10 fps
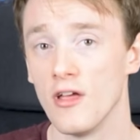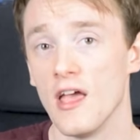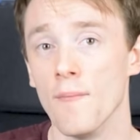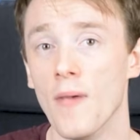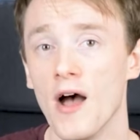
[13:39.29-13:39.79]

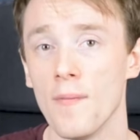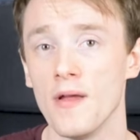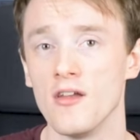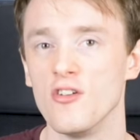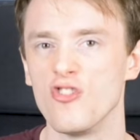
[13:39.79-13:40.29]
In my
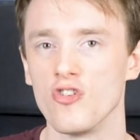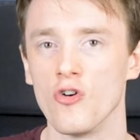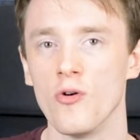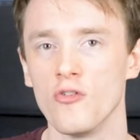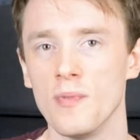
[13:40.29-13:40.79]
opinion, you should
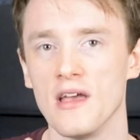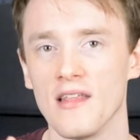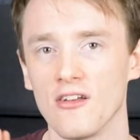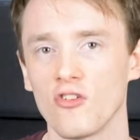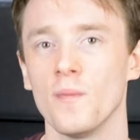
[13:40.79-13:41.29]
always be at
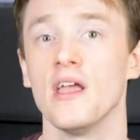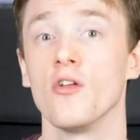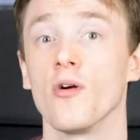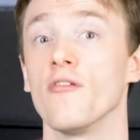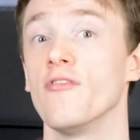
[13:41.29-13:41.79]
that speed
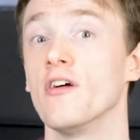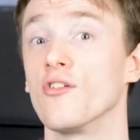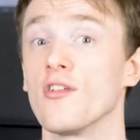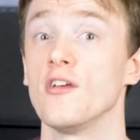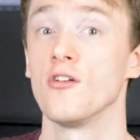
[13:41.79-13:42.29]
where it
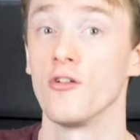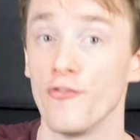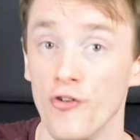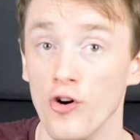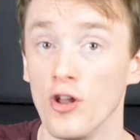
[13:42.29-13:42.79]
feels like you're going to
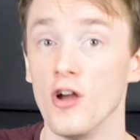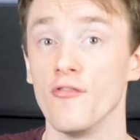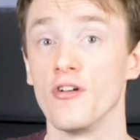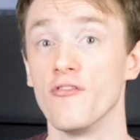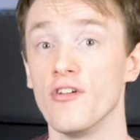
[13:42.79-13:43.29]
fall
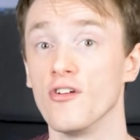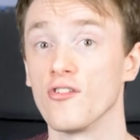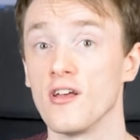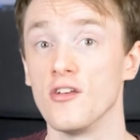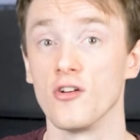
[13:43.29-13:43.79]
over. It feels
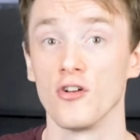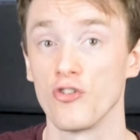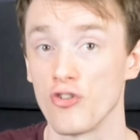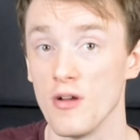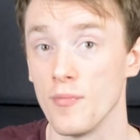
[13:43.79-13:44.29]
like you're going to
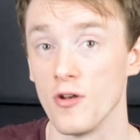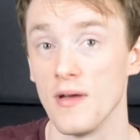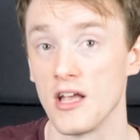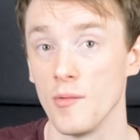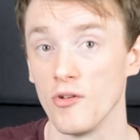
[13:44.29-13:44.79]
trip and
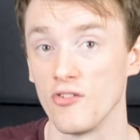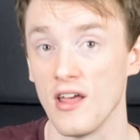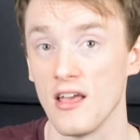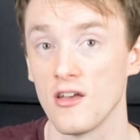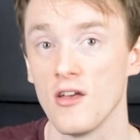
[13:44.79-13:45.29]
make a
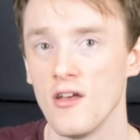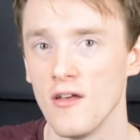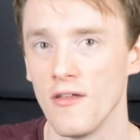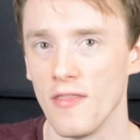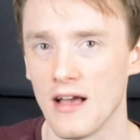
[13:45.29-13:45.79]
mistake.
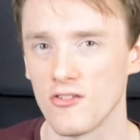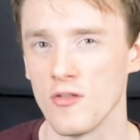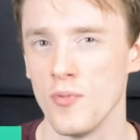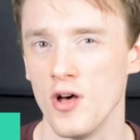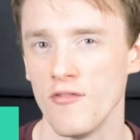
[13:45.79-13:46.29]
That's the
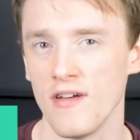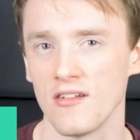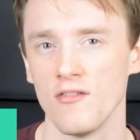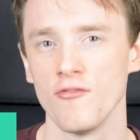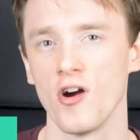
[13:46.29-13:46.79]

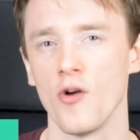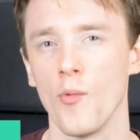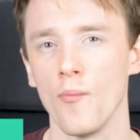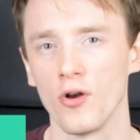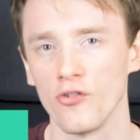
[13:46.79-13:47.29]
perfect
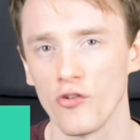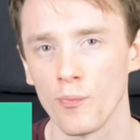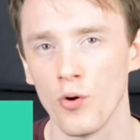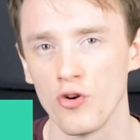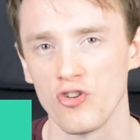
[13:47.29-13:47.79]
environment because it's
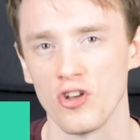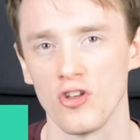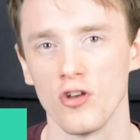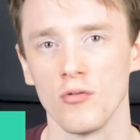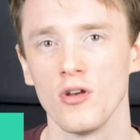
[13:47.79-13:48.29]
pushing
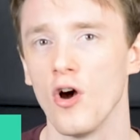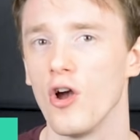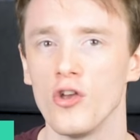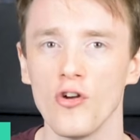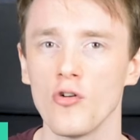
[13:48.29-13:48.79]
you.
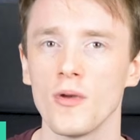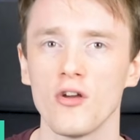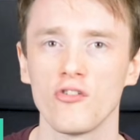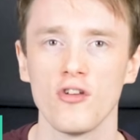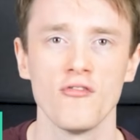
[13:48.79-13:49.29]
You don't want to be
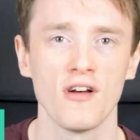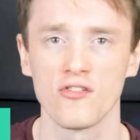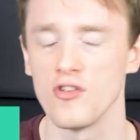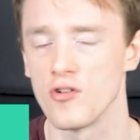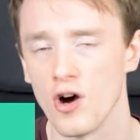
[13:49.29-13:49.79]
going so
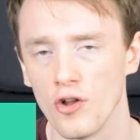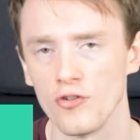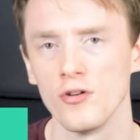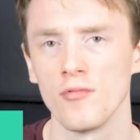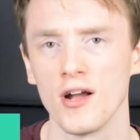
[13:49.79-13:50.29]
fast that you can't
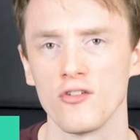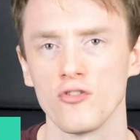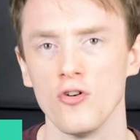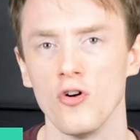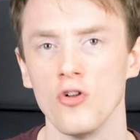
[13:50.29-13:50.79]
do it right
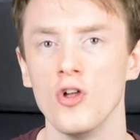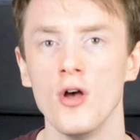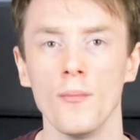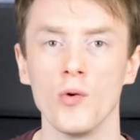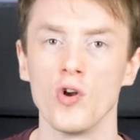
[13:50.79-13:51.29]
at all,
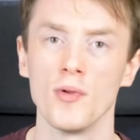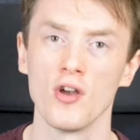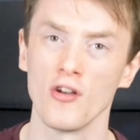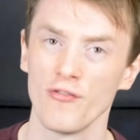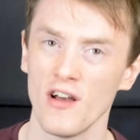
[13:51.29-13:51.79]
but you want to be
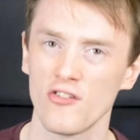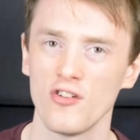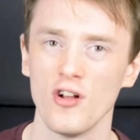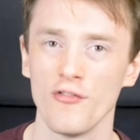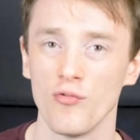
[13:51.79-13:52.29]
going fast
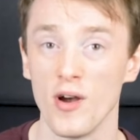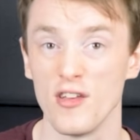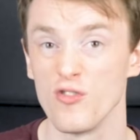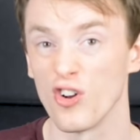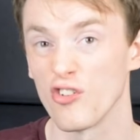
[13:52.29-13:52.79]
enough where
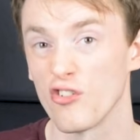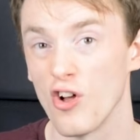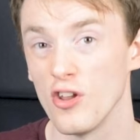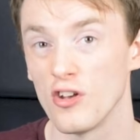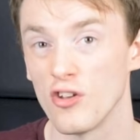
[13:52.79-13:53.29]
you've got a
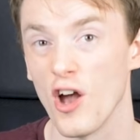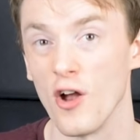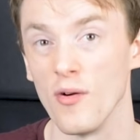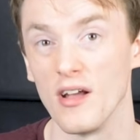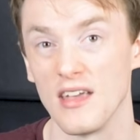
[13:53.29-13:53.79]
solid
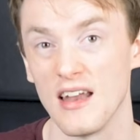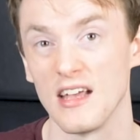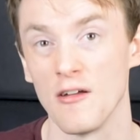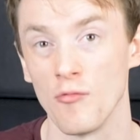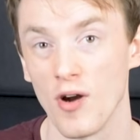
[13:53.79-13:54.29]
go at
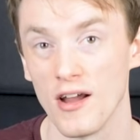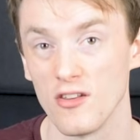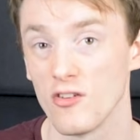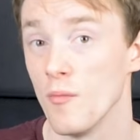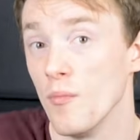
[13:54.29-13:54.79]
getting it
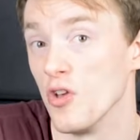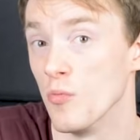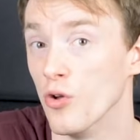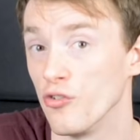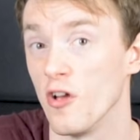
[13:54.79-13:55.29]
right, but you
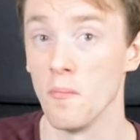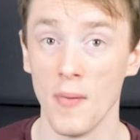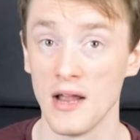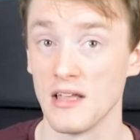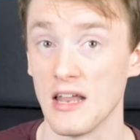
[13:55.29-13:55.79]
also
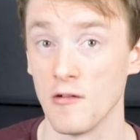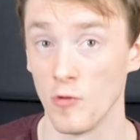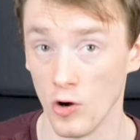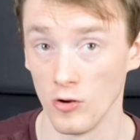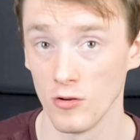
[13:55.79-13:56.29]
might get it
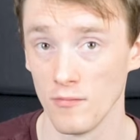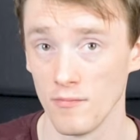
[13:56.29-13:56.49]
wrong.